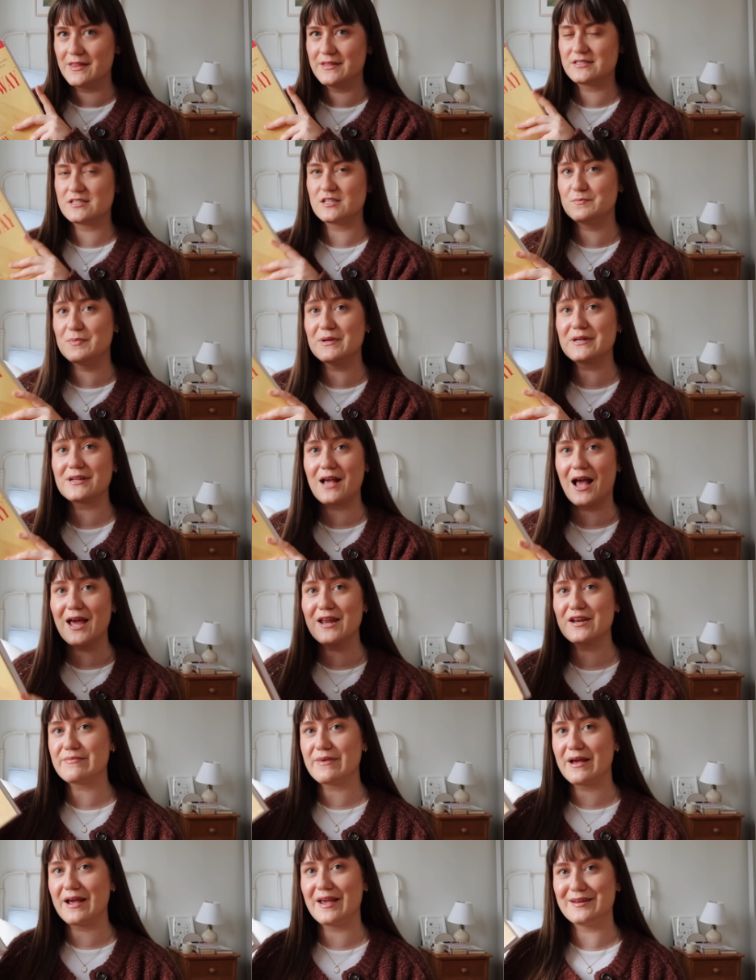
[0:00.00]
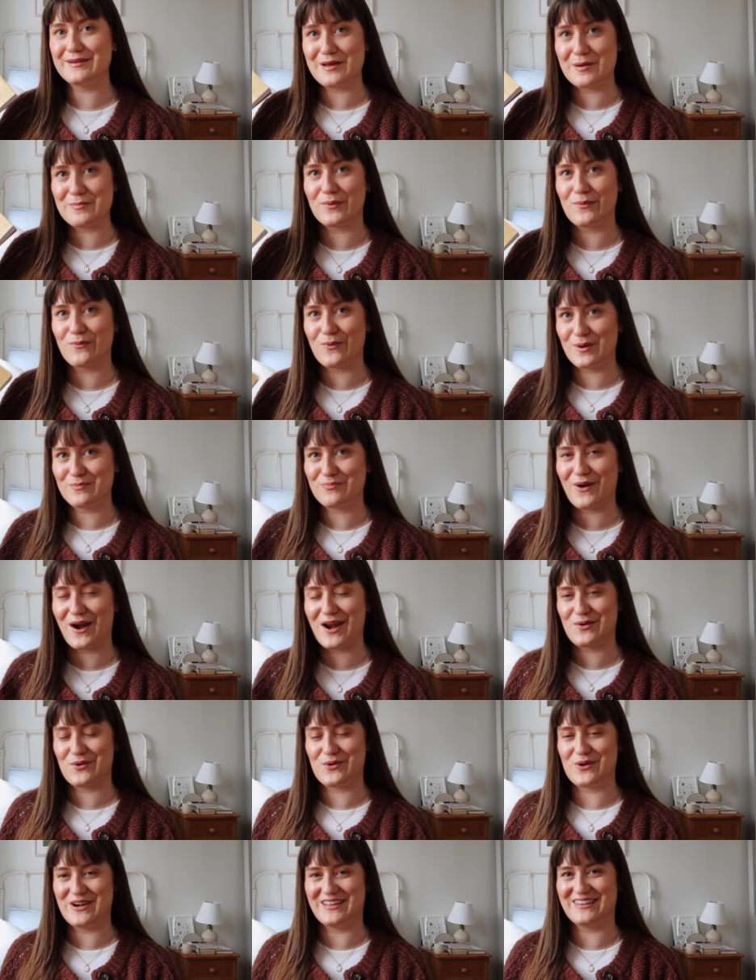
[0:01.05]
this has been kind of my number one
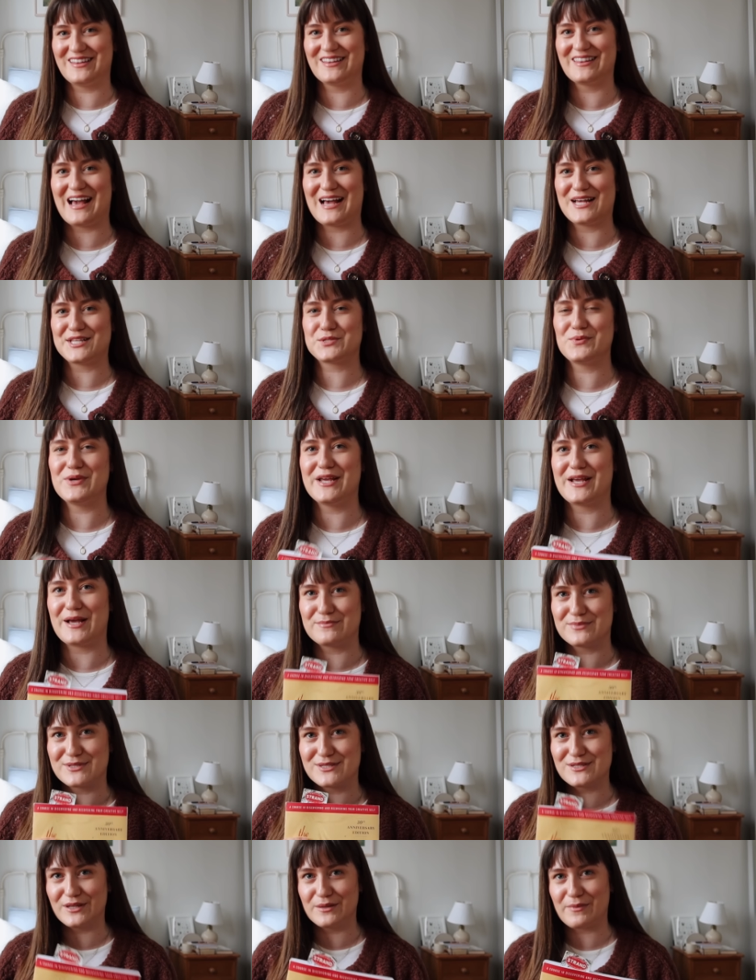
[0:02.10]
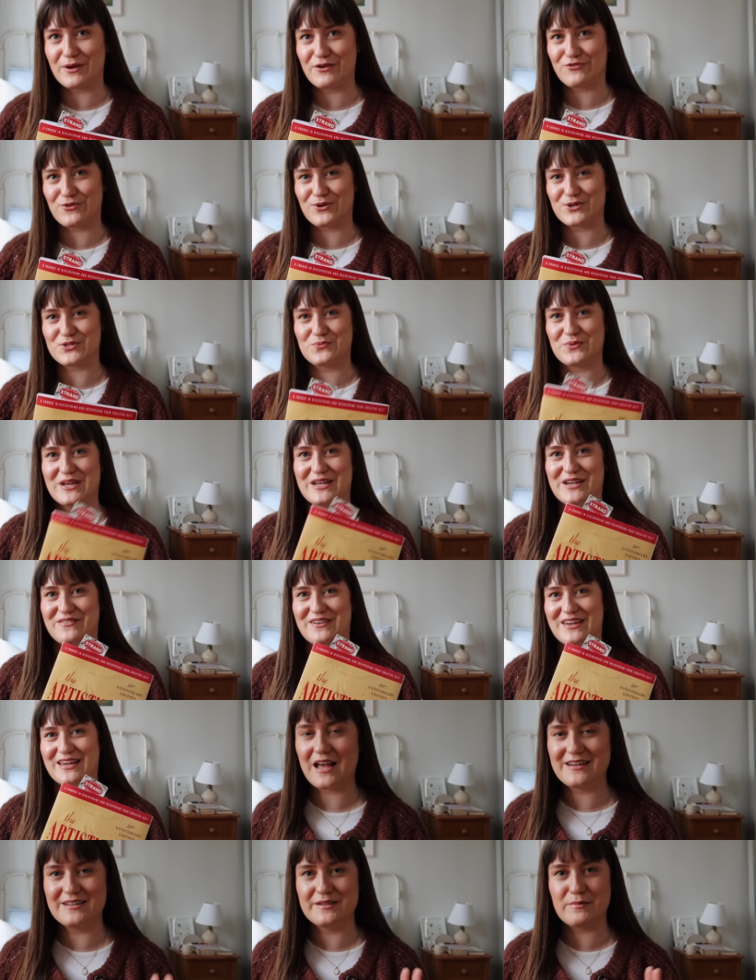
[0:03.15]
priority the last week. I'm still in my first week of
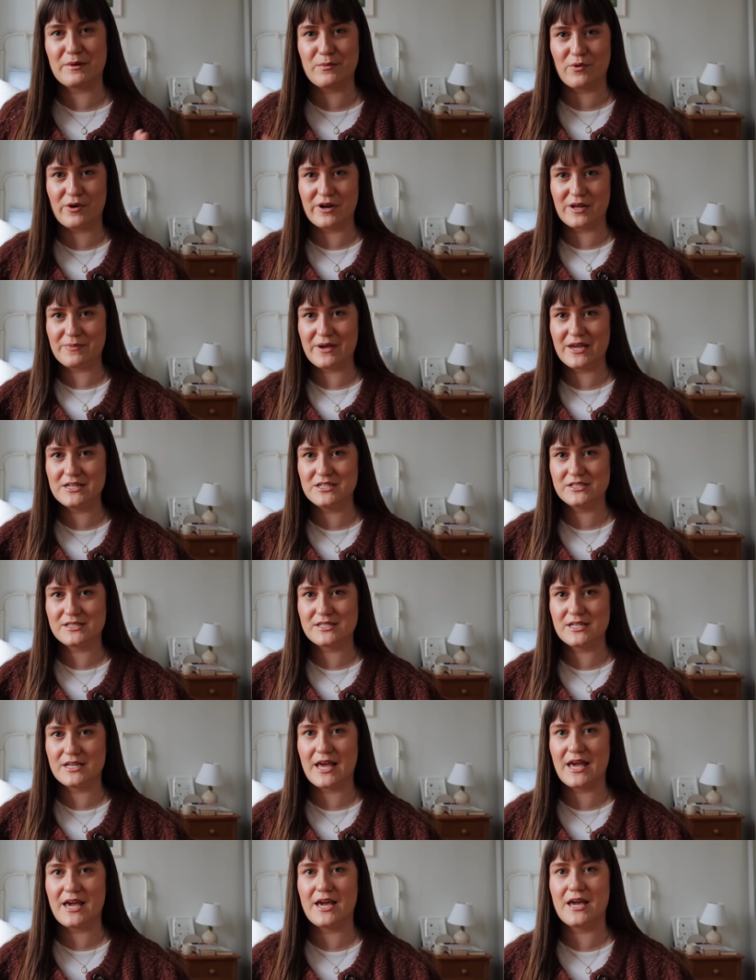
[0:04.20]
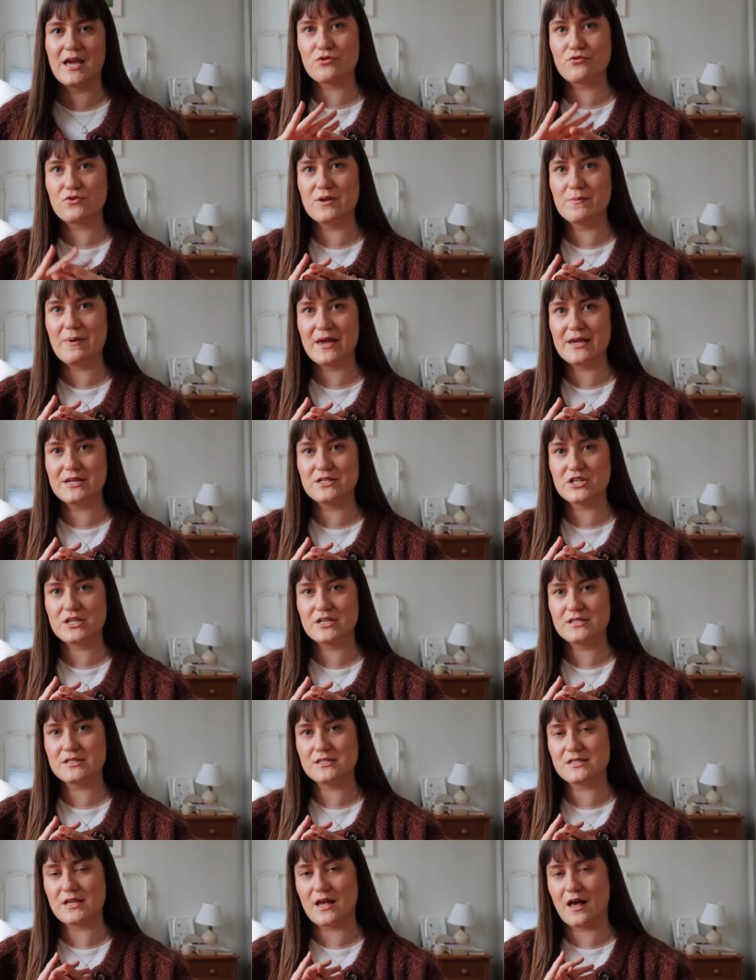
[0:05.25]
it. I did my morning pages today, three
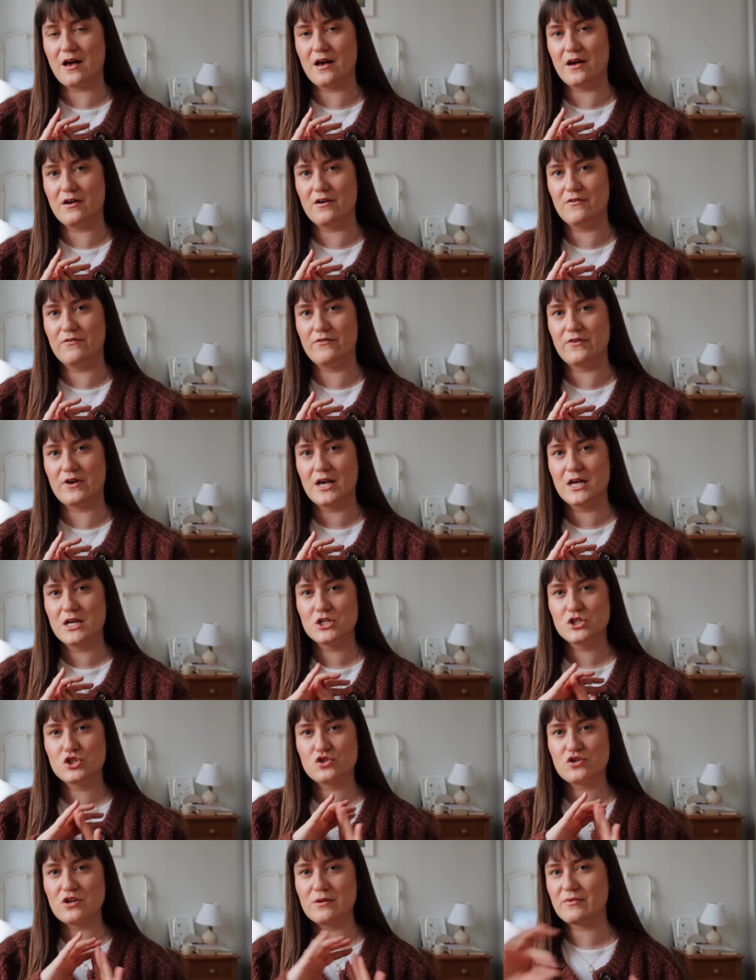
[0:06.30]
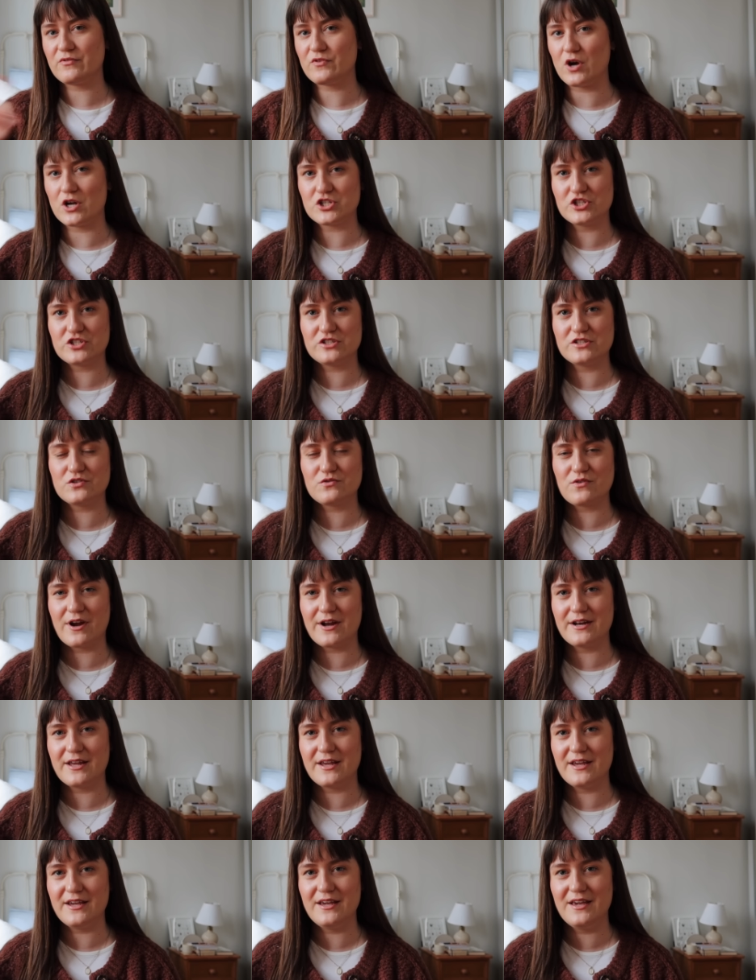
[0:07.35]
pages of stream of consciousness
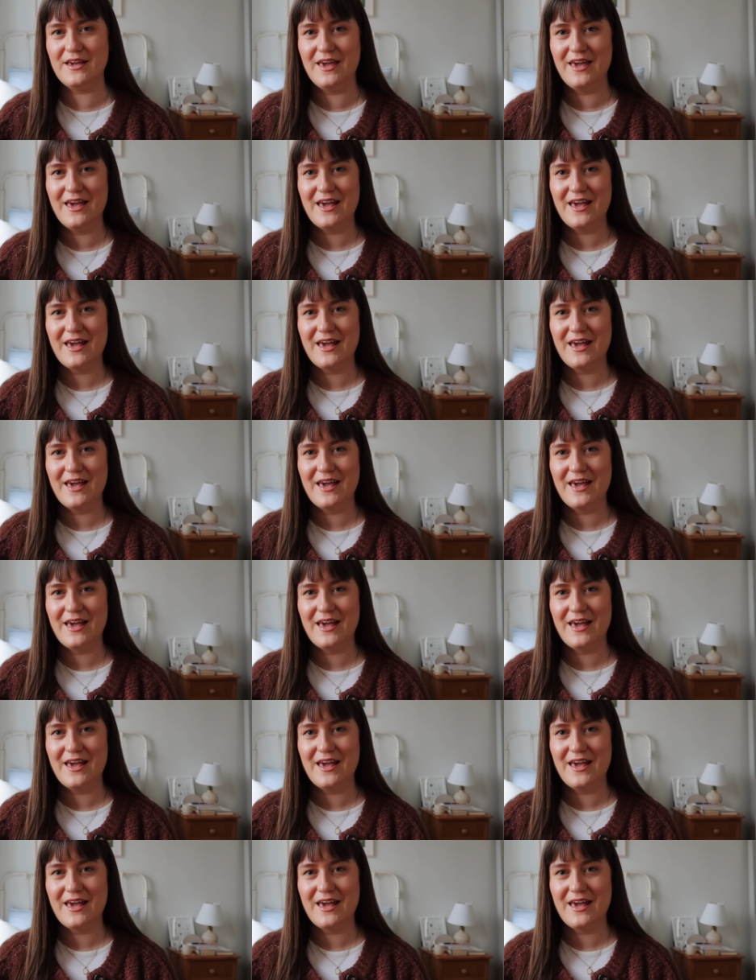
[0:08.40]
writing.